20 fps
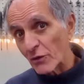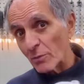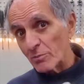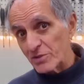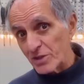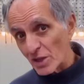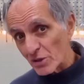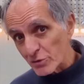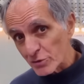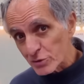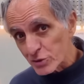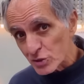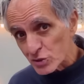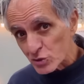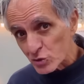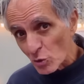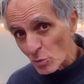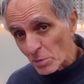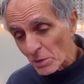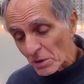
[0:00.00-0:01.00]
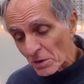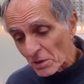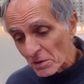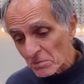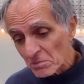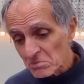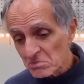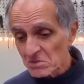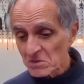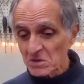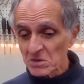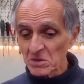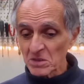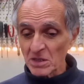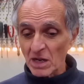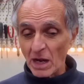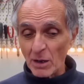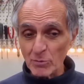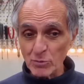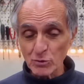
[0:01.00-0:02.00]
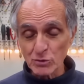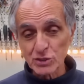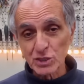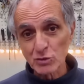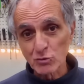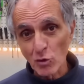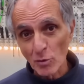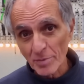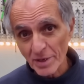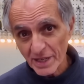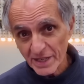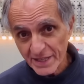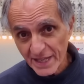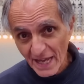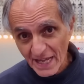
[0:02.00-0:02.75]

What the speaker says: from the other distributor? I'm using chromatic